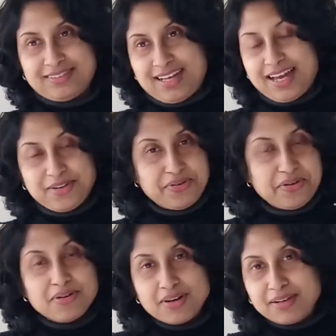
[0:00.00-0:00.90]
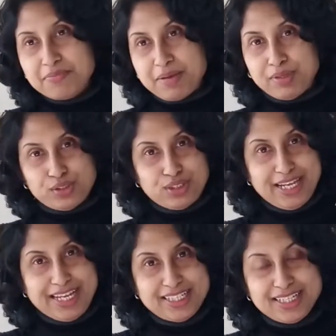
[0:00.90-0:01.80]
don't know, maybe
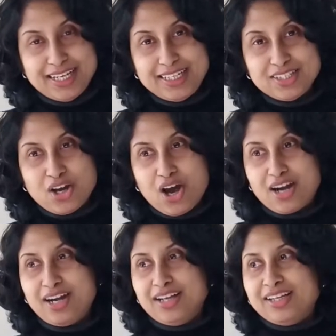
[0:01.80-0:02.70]
donate it, or